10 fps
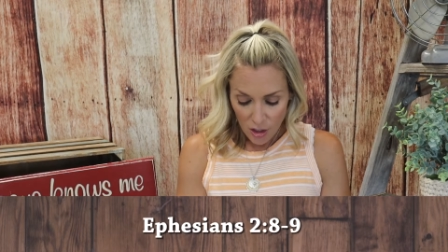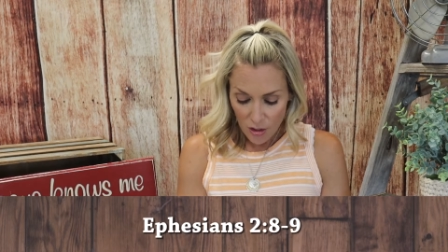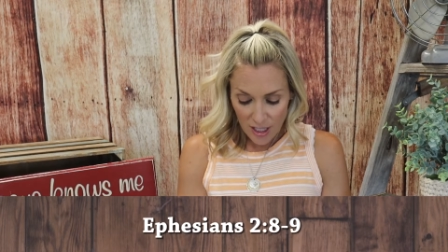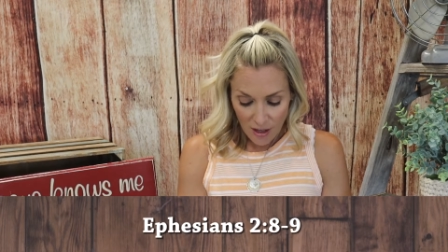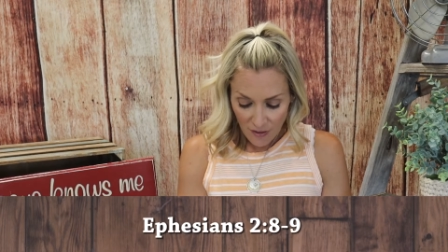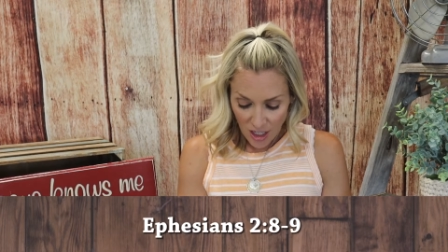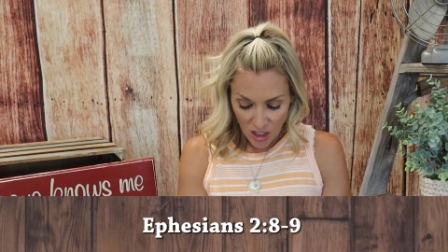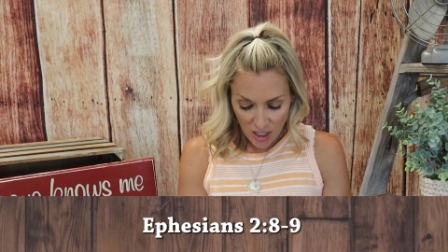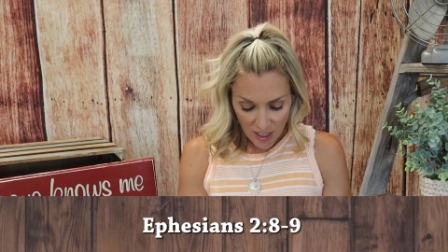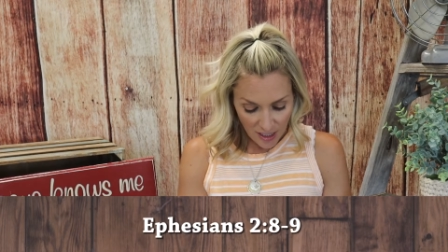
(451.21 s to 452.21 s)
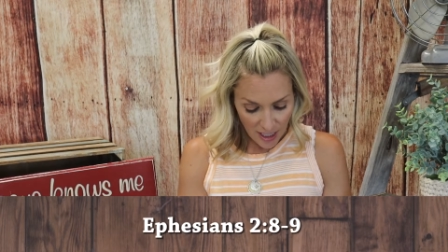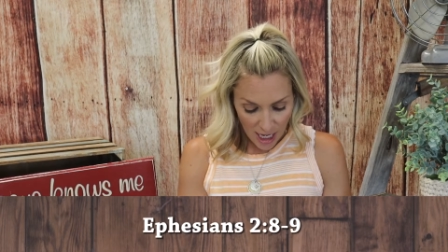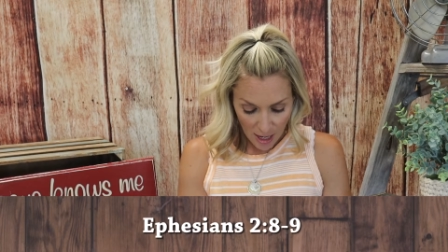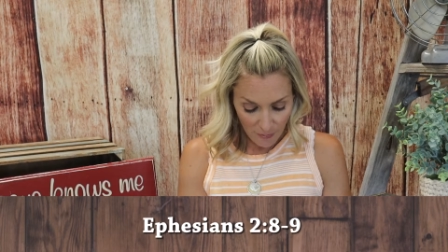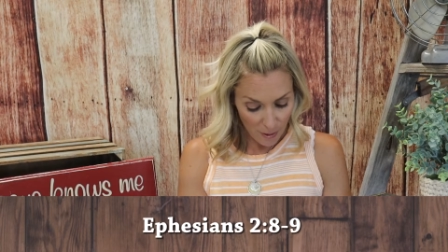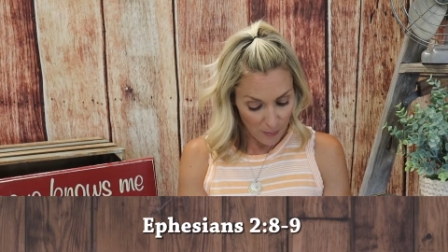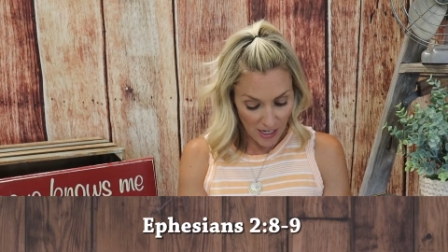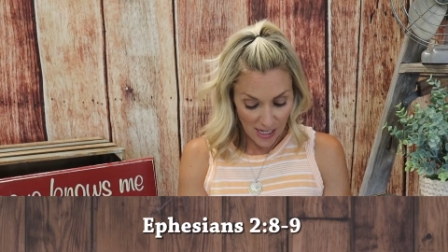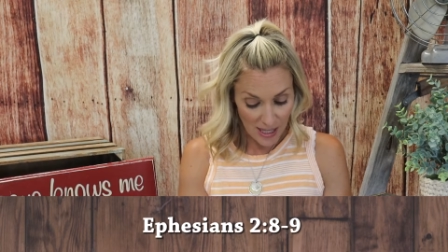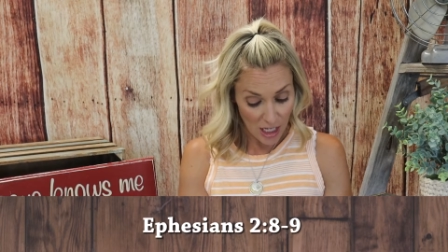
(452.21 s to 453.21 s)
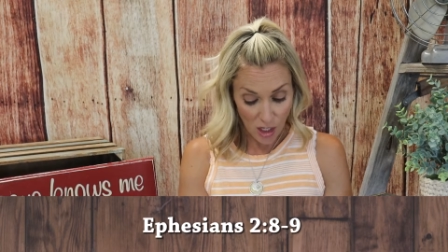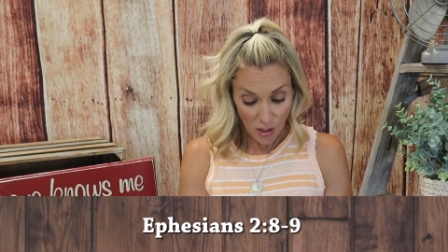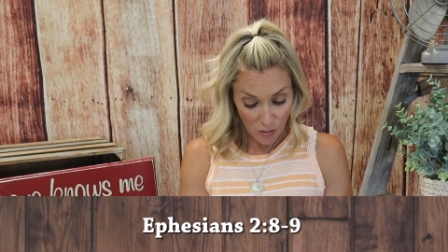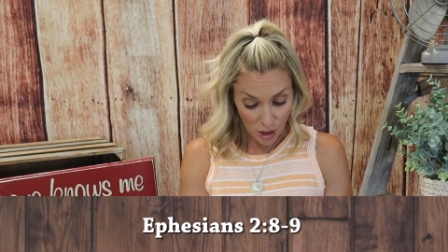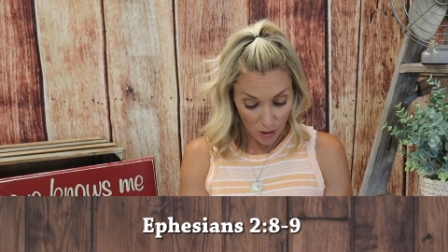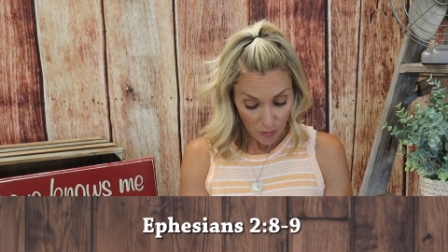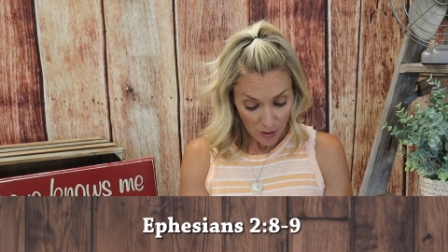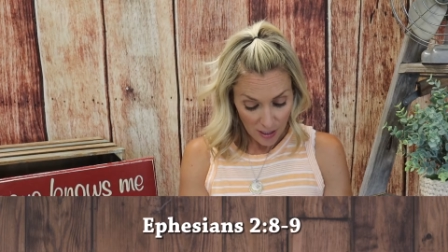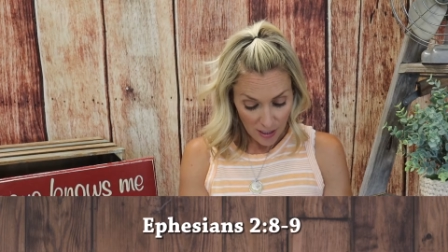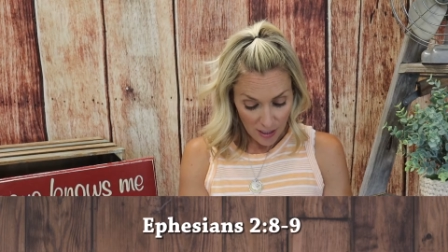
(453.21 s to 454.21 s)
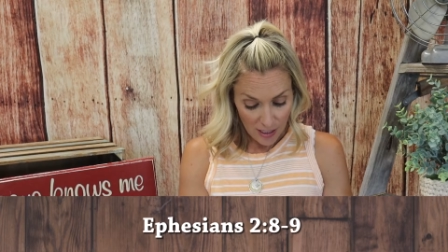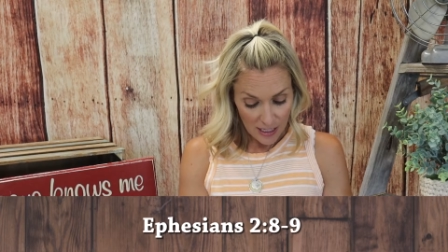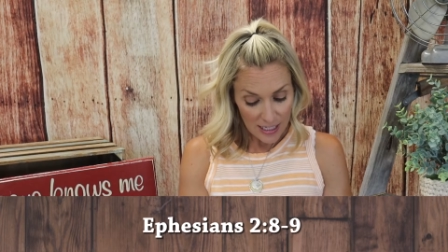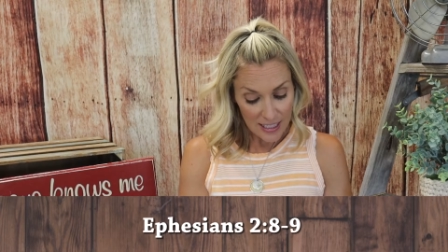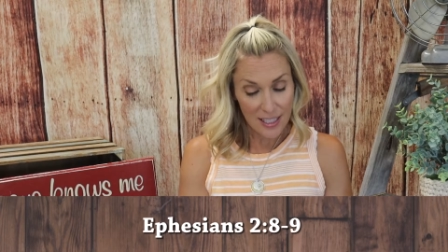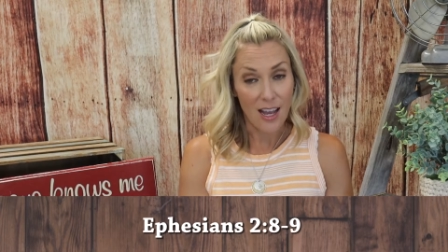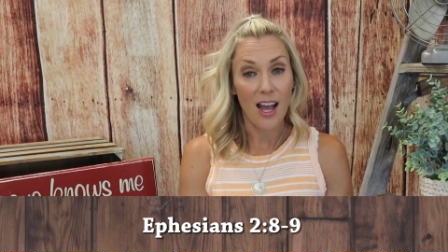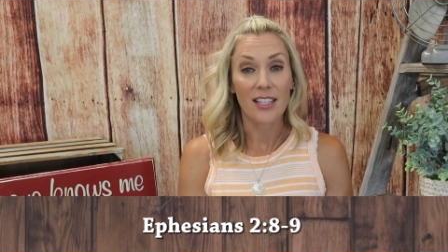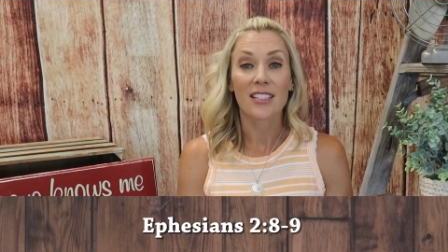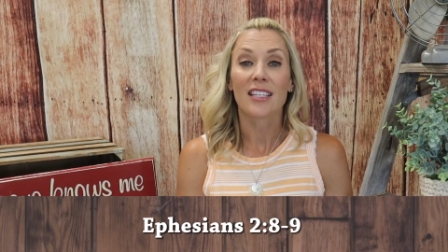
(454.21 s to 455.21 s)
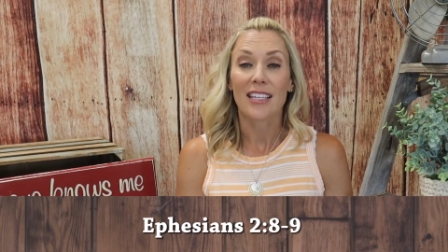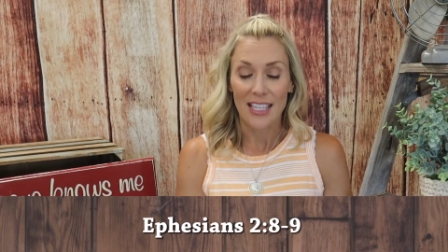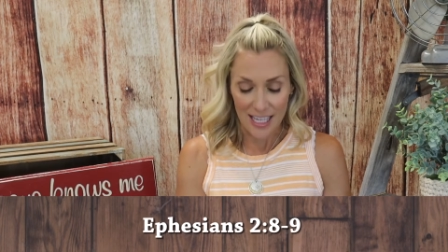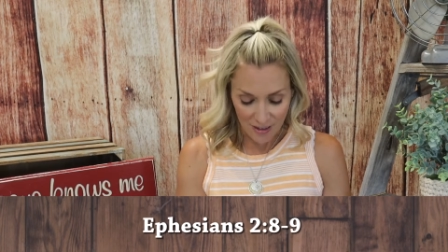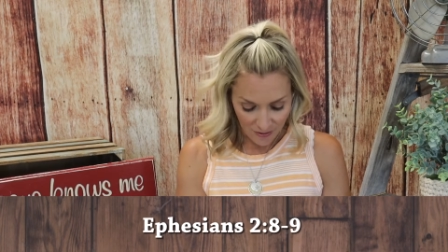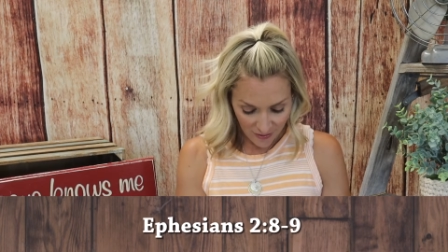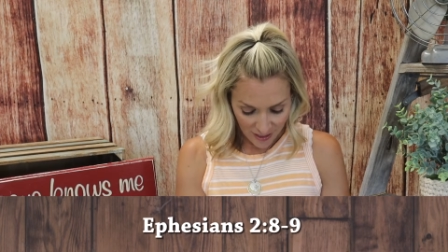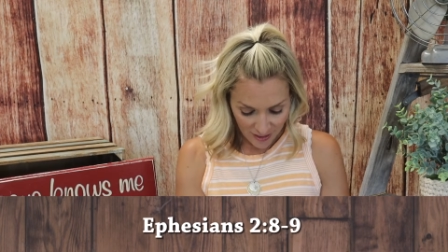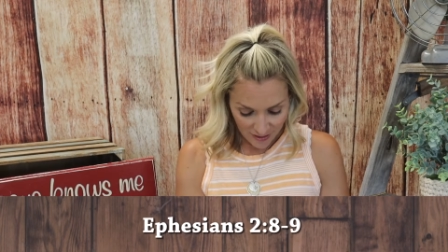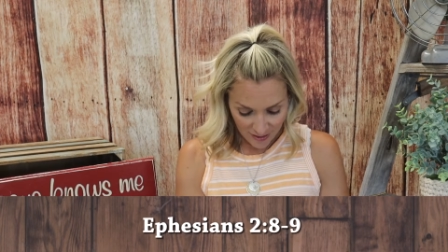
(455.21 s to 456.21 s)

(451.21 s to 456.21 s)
Your salvation doesn't come from anything you do, it is God's gift.